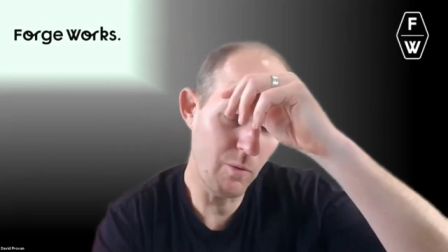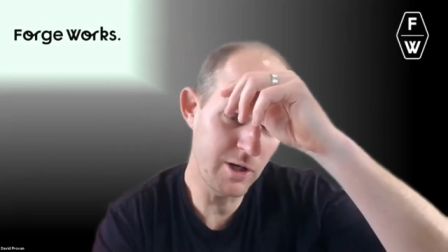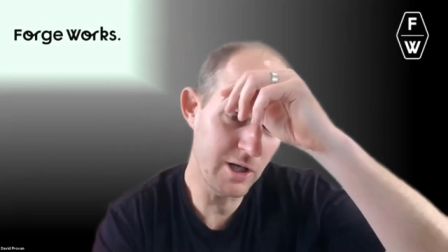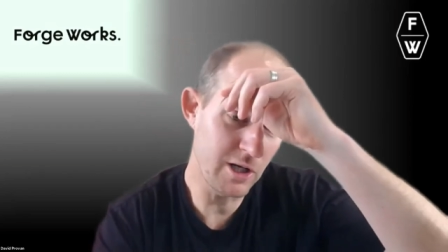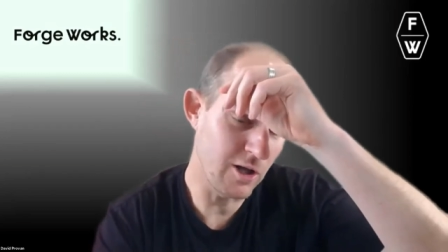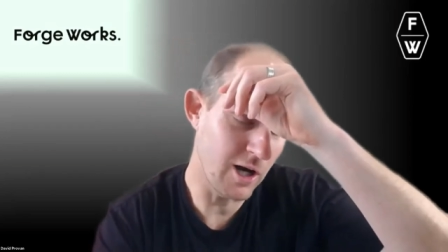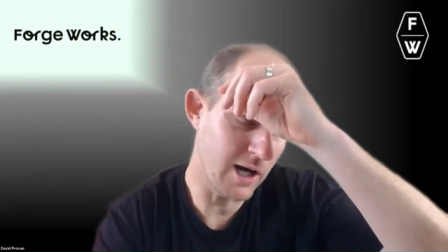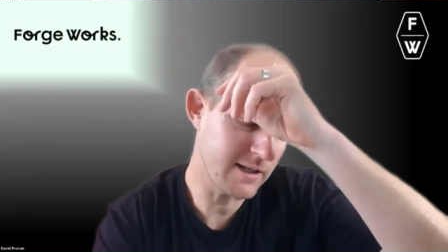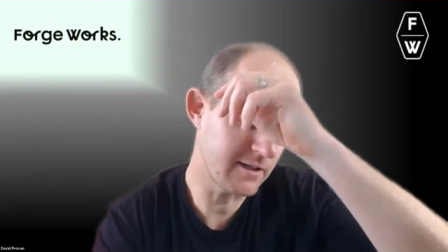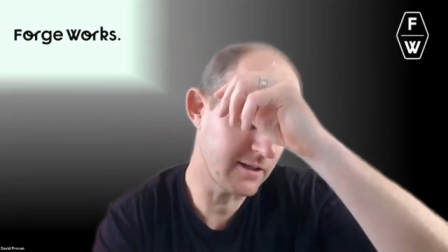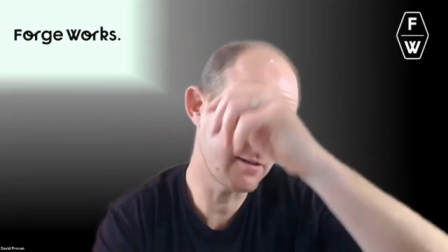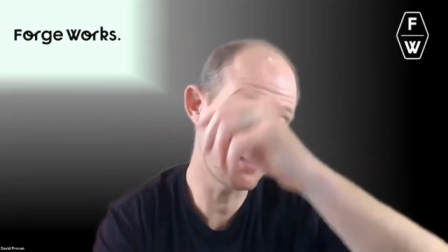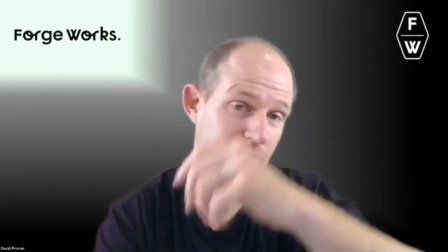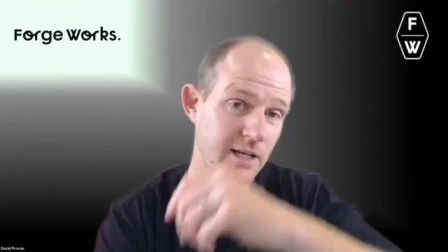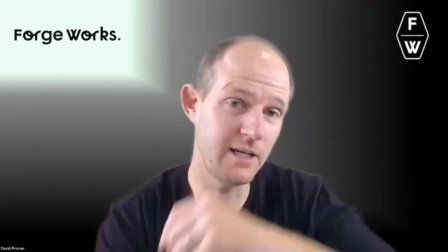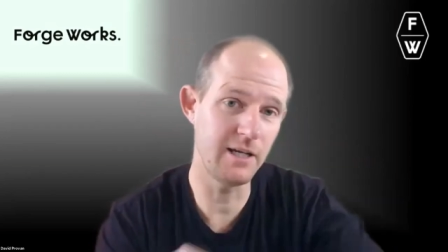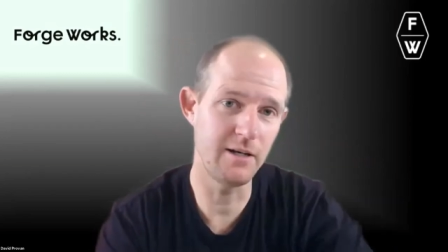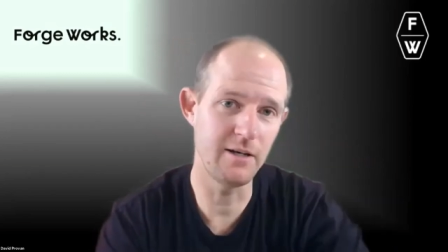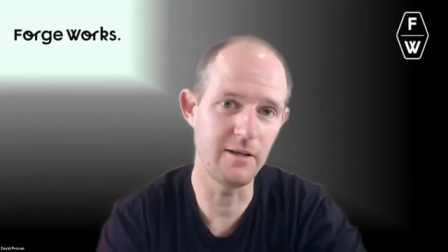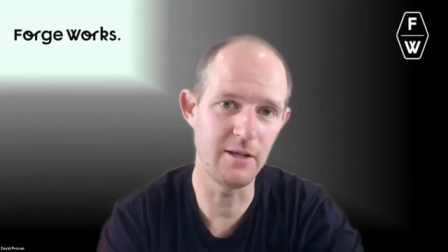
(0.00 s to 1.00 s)
what would you like
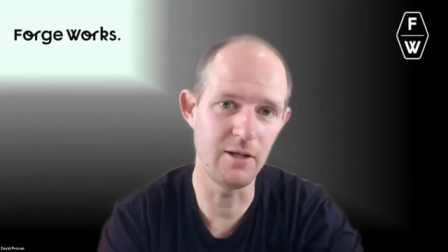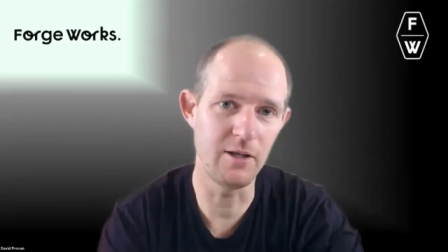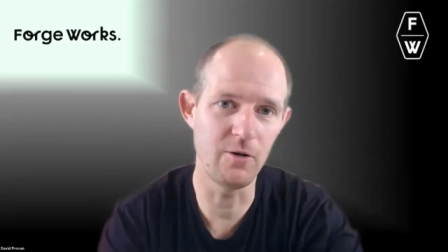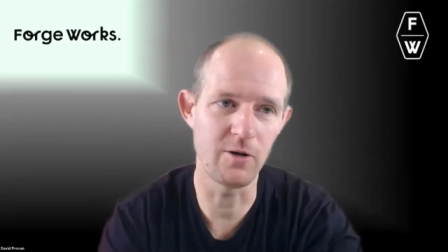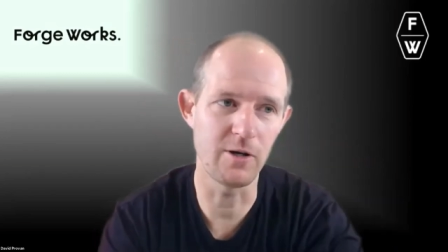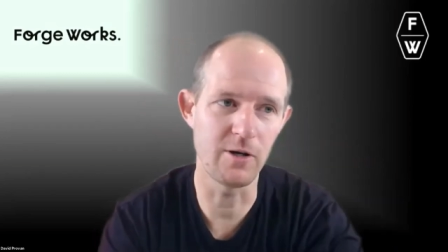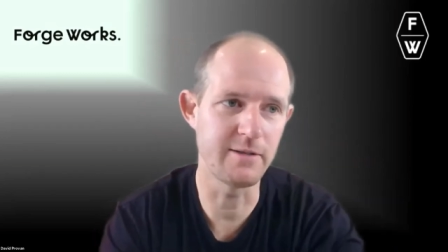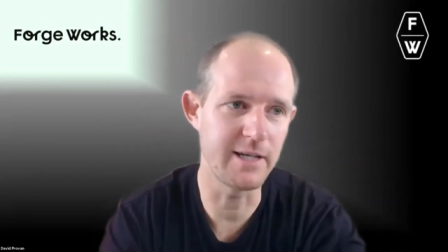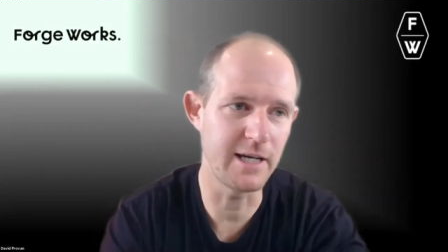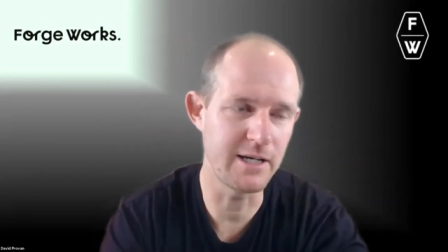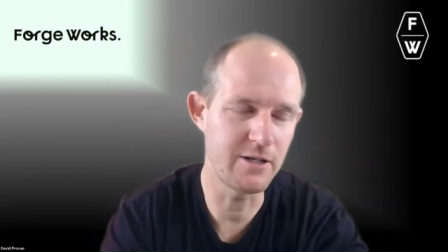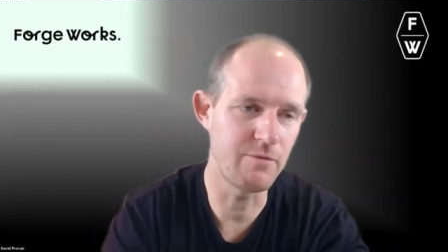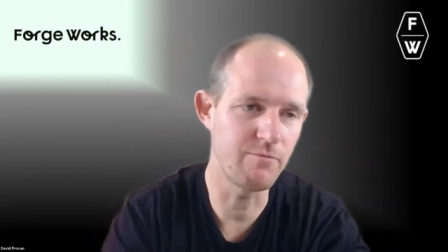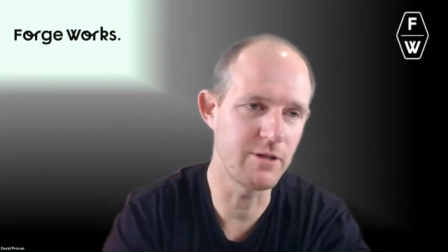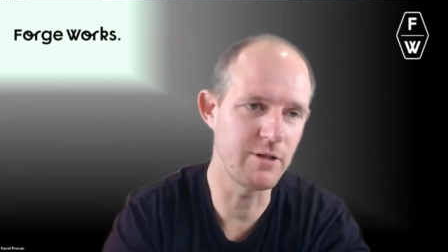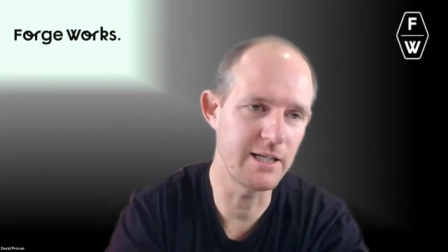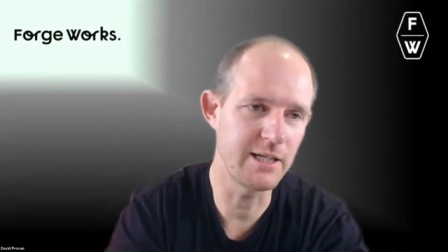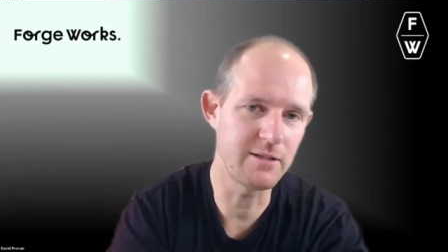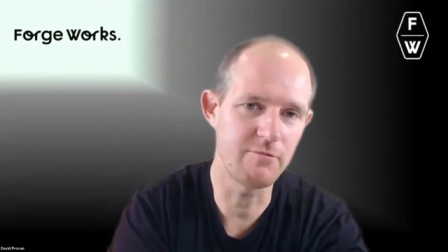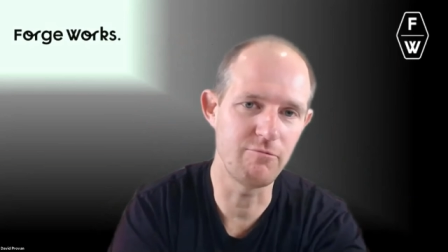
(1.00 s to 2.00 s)
to see in the
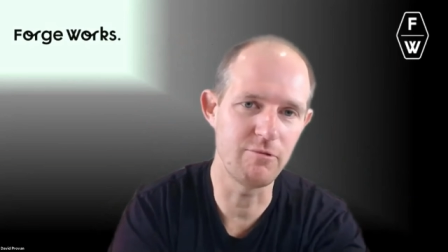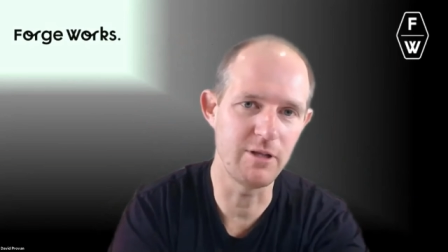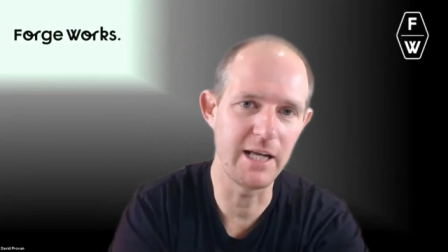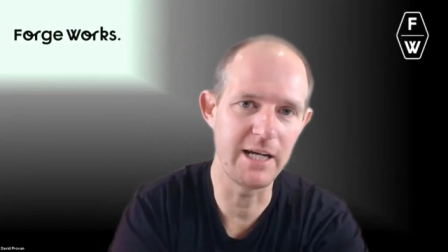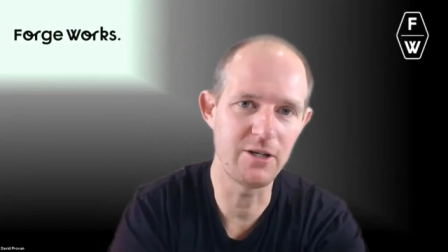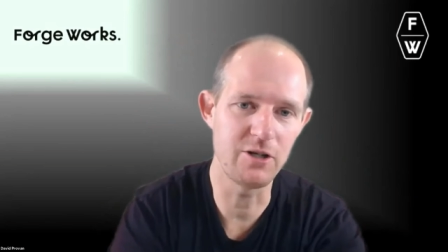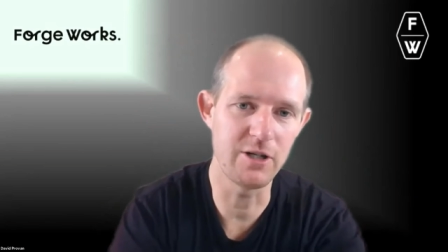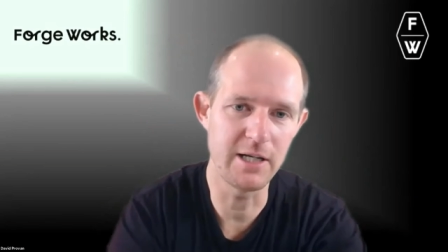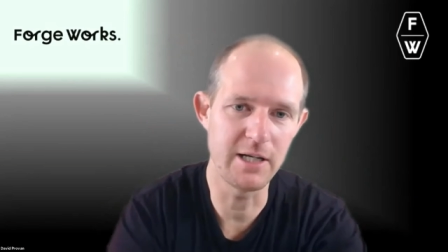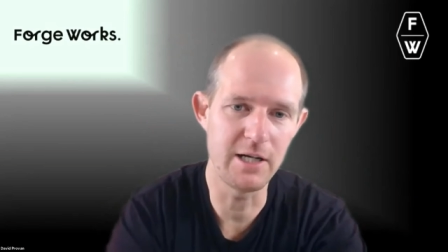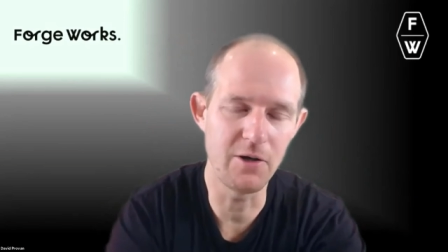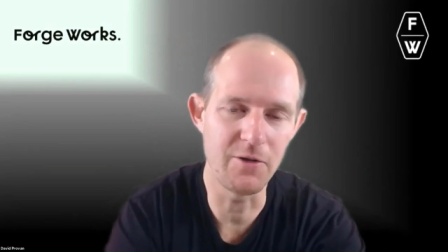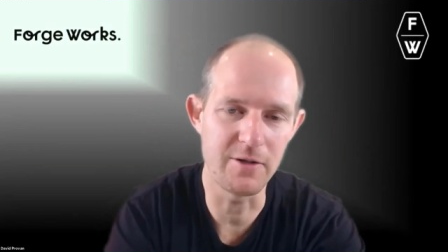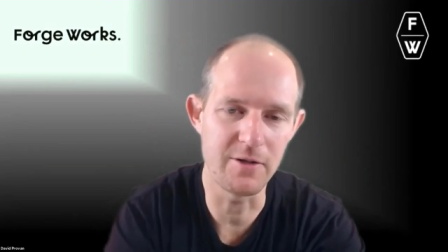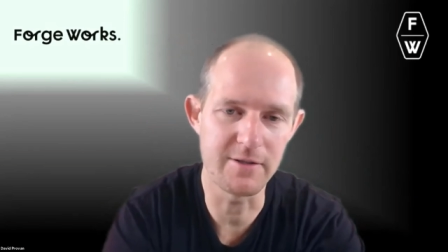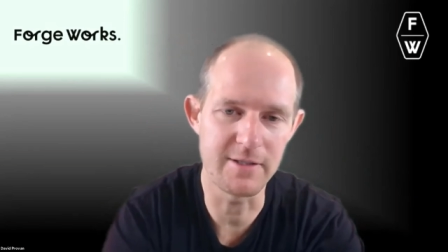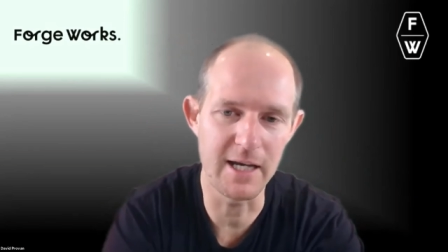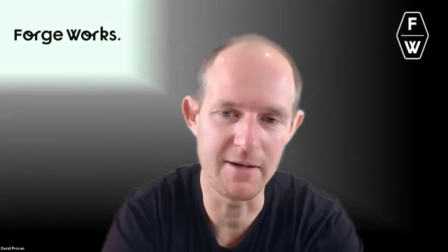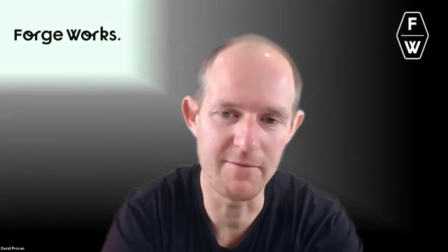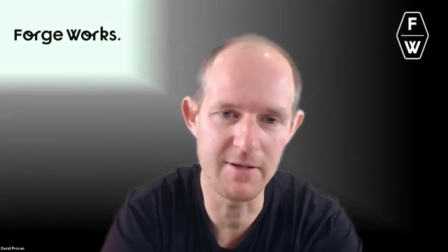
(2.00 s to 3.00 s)
organisation in relation to
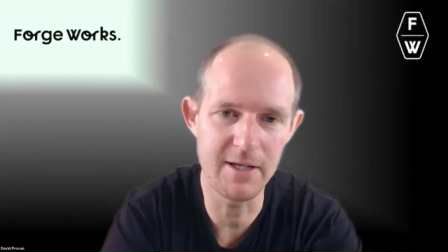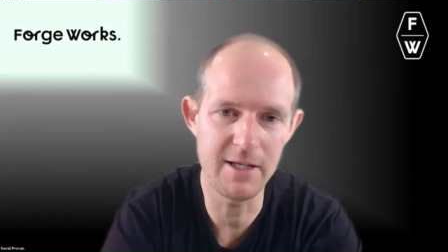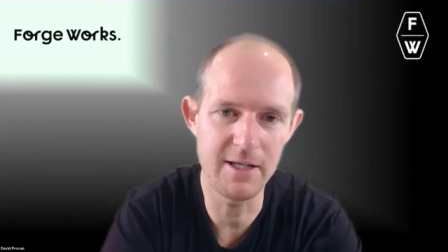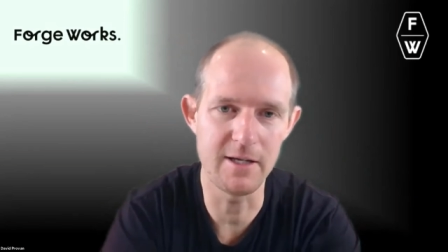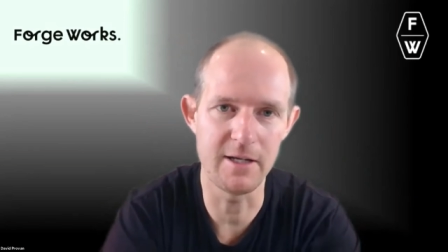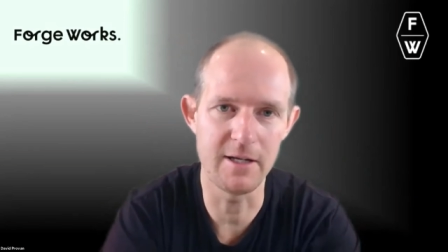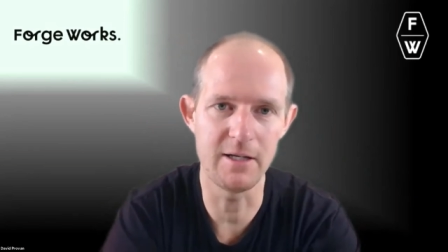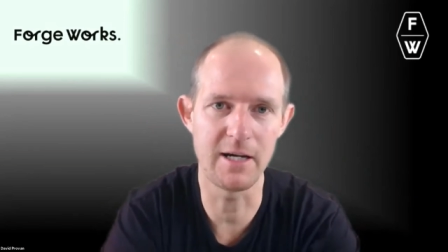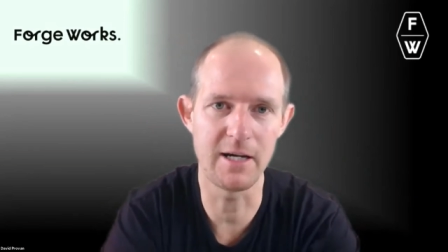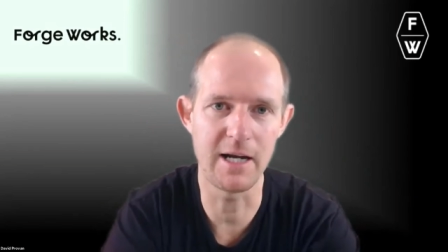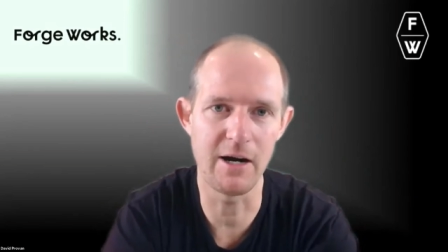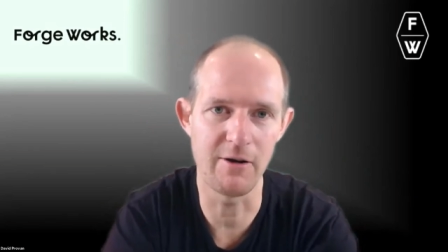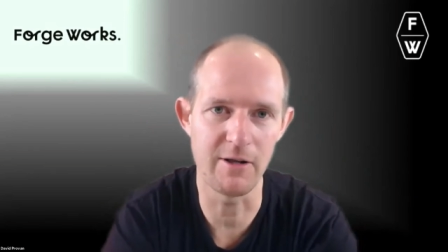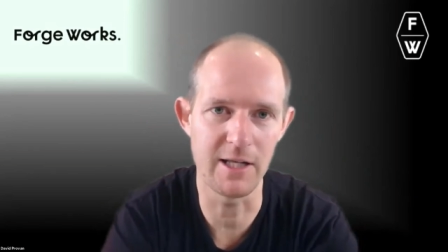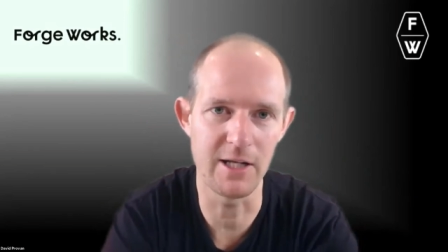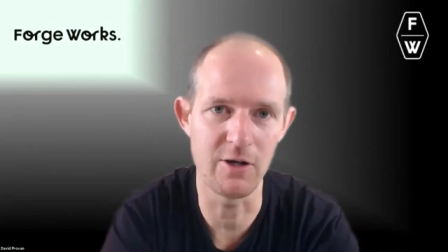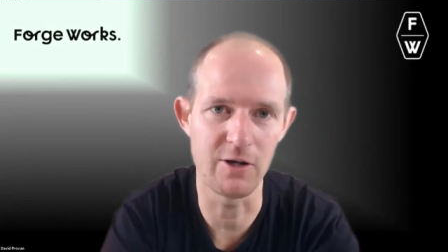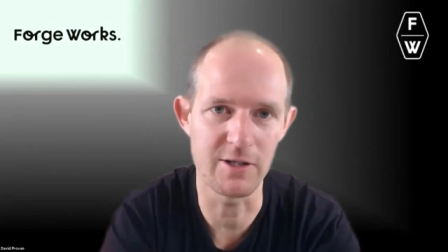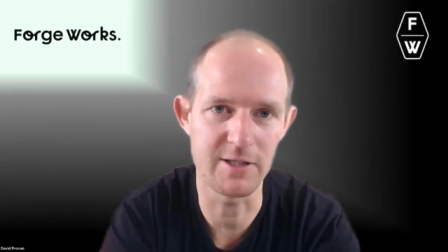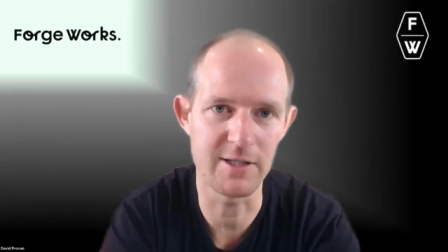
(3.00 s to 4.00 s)
health and safety that you're
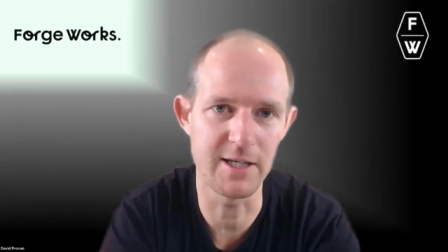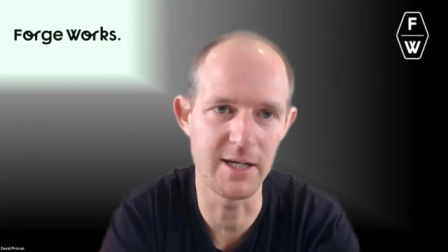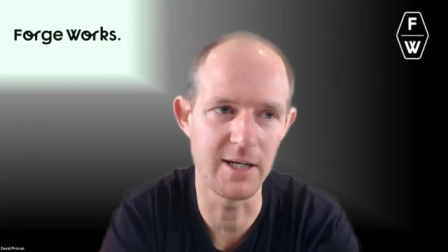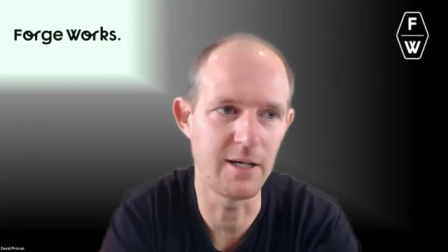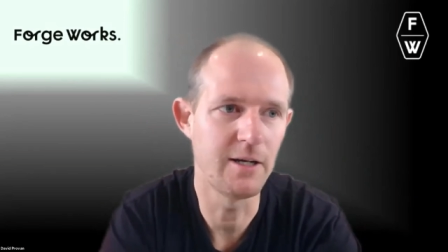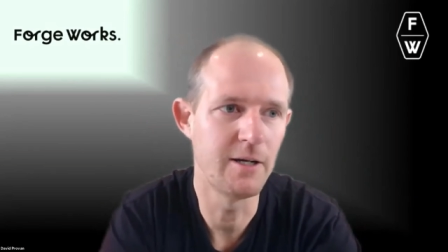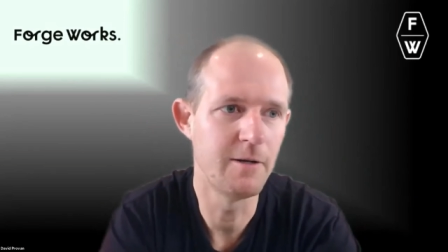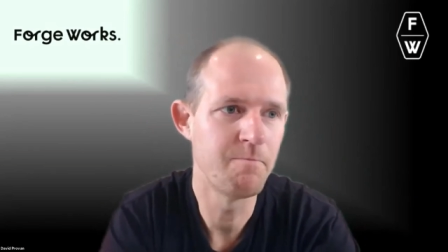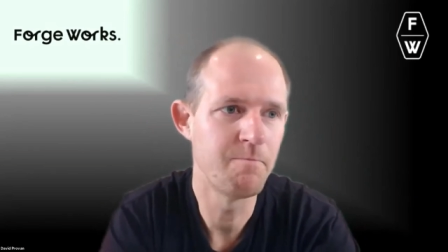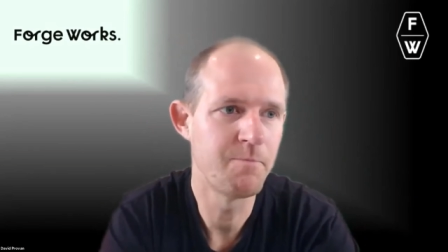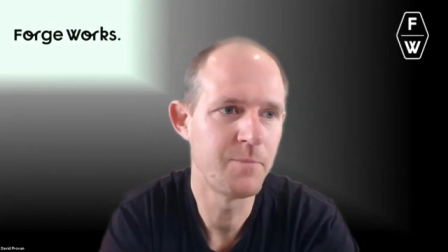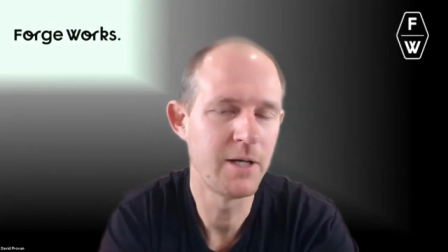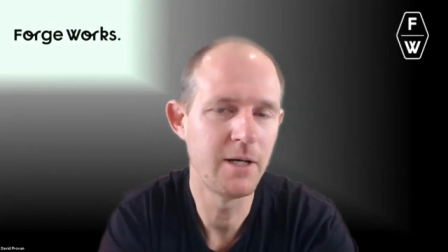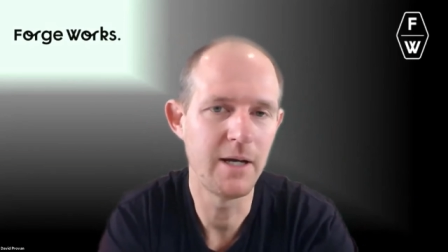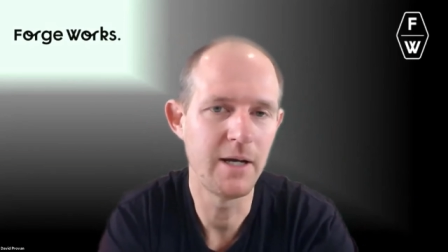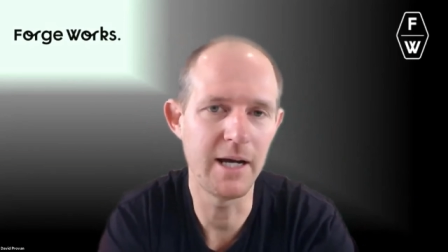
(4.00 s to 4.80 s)
currently not seeing,